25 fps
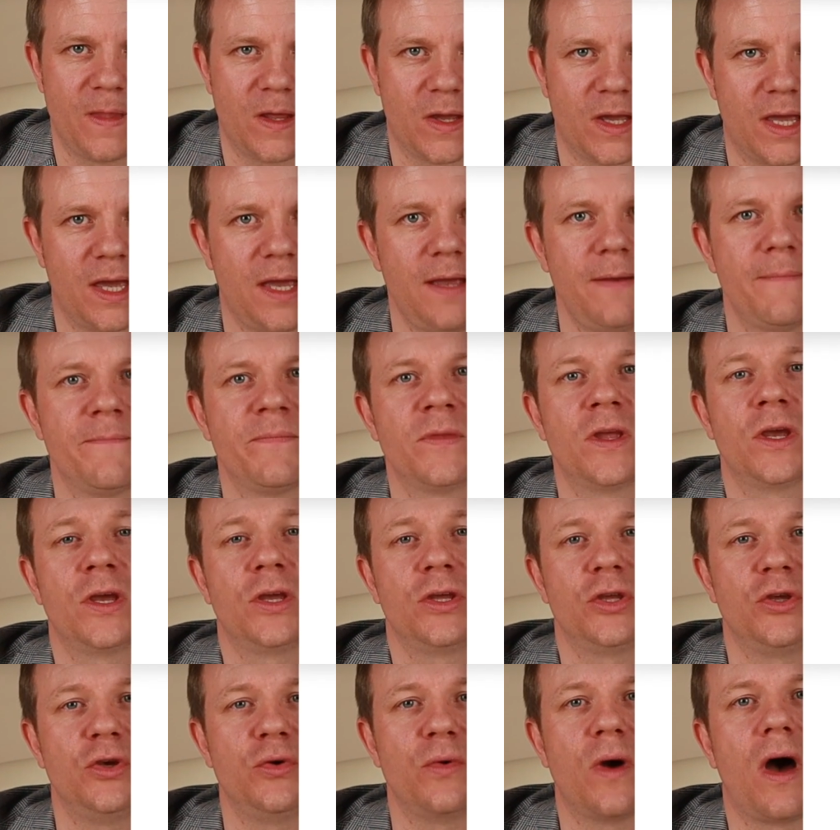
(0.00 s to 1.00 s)
Okay,
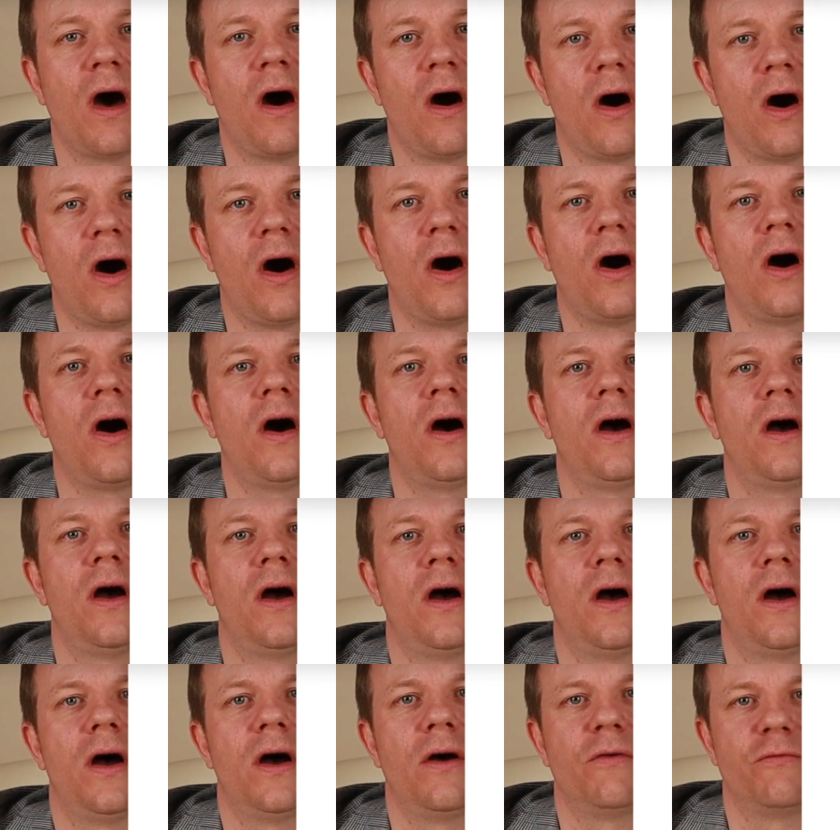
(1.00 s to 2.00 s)
you are
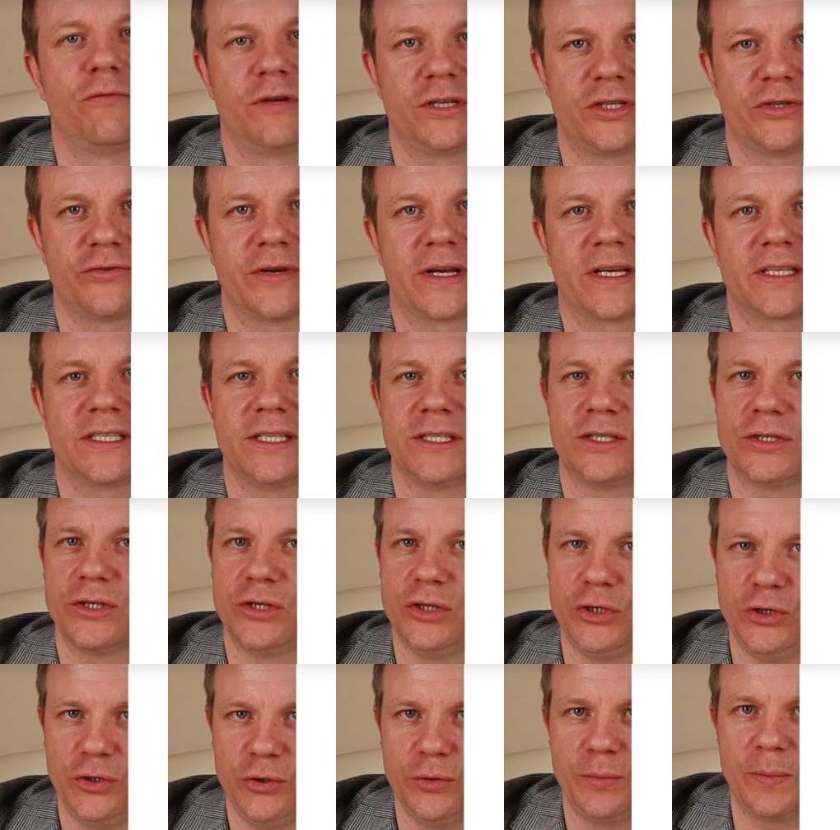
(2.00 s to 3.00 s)
restricted to
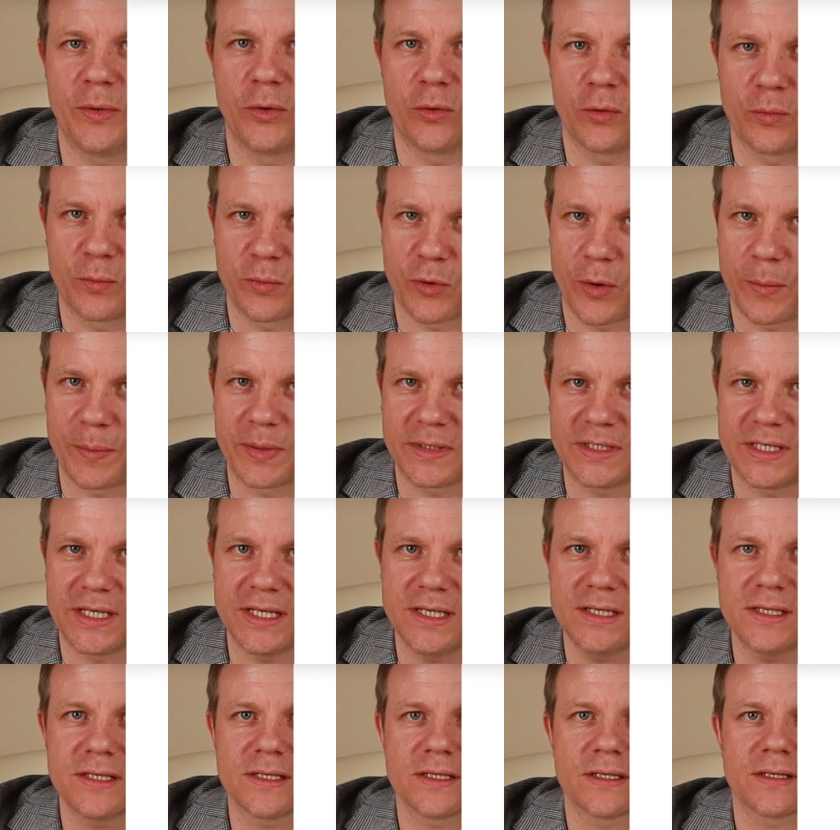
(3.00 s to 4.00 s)
new build
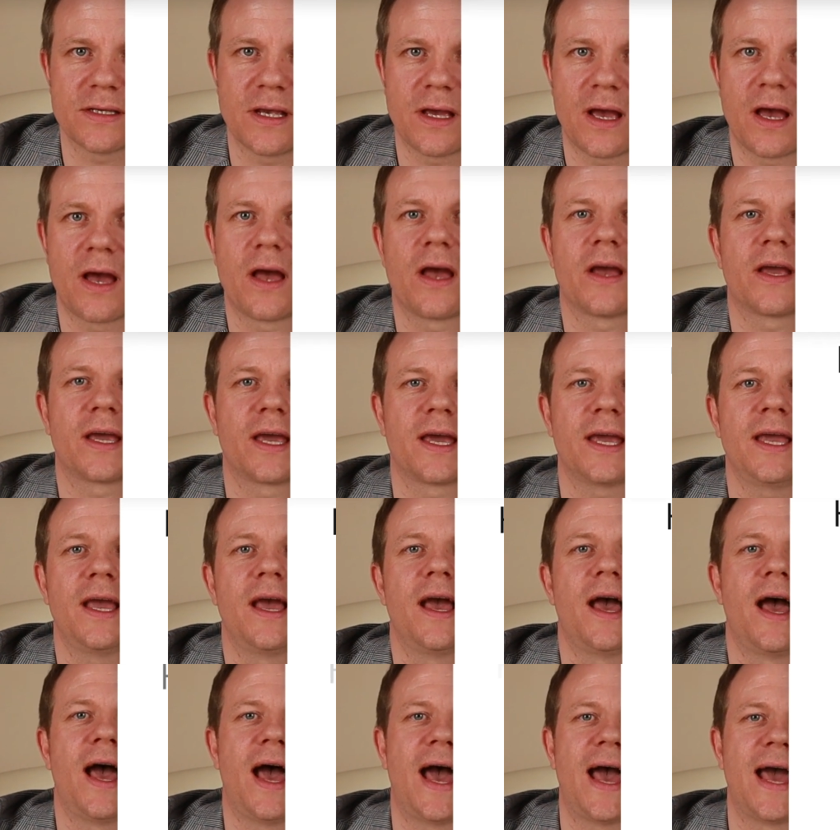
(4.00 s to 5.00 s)
properties. Okay,
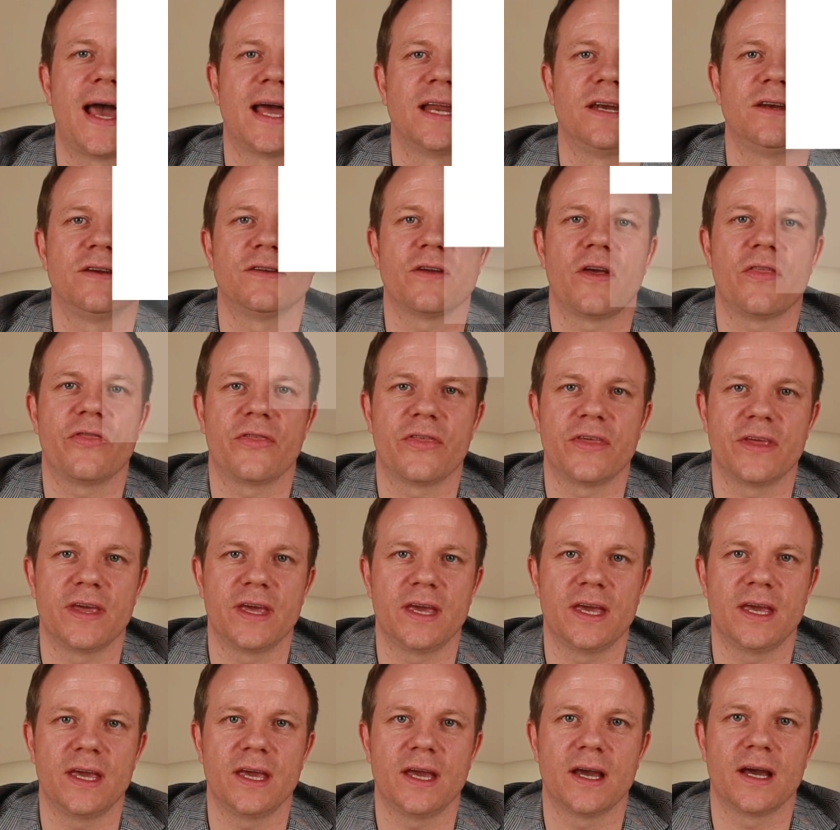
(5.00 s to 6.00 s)
and
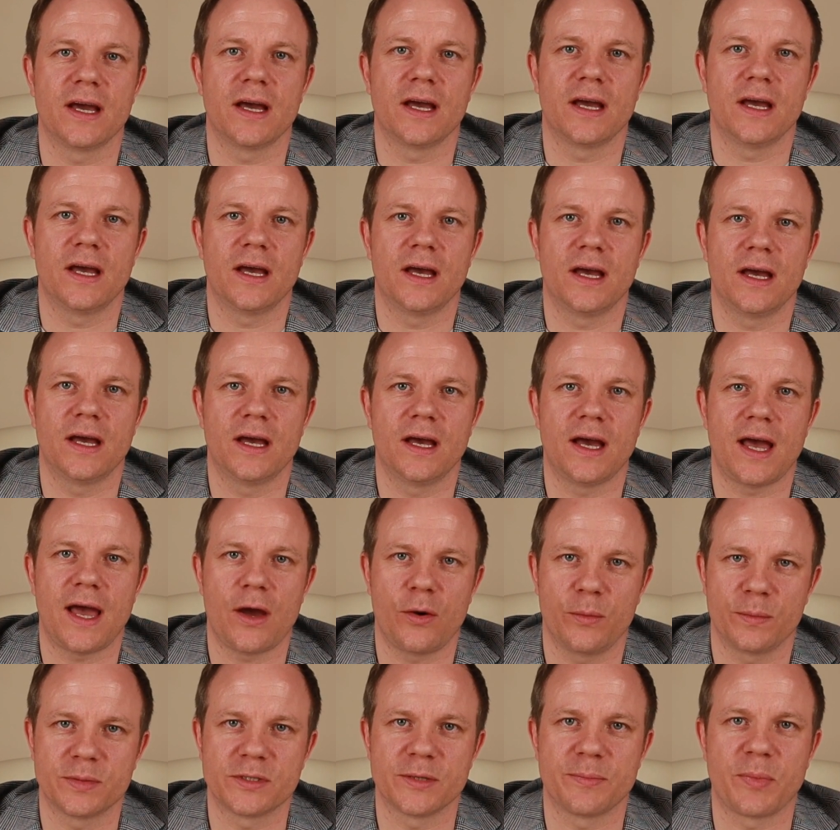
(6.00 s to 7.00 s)
the
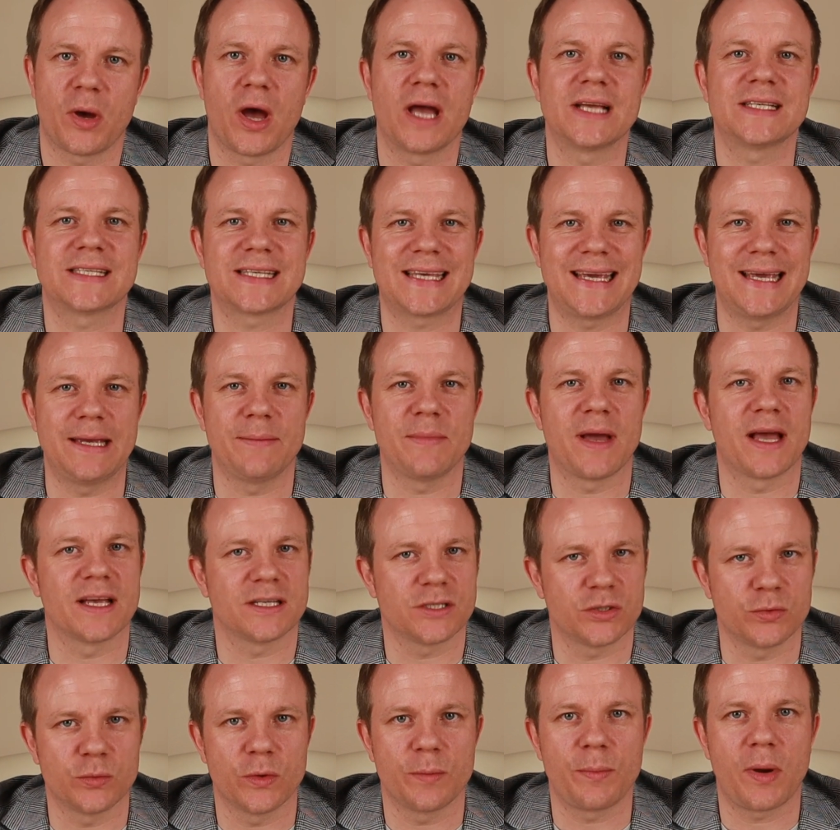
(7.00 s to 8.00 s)
Help to Buy scheme
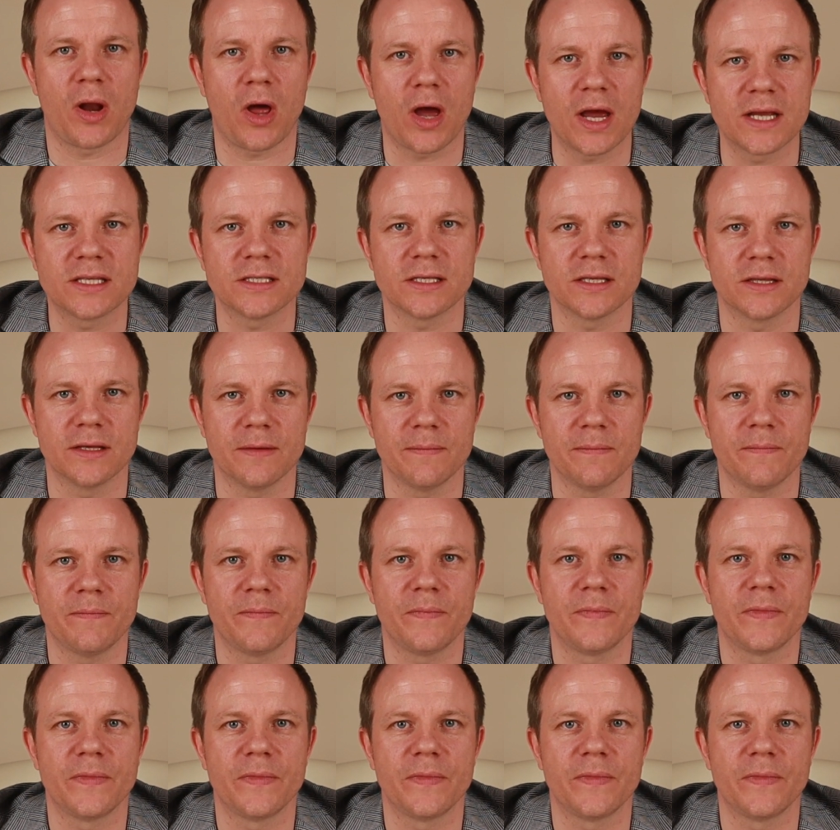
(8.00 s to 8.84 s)
has to apply to them.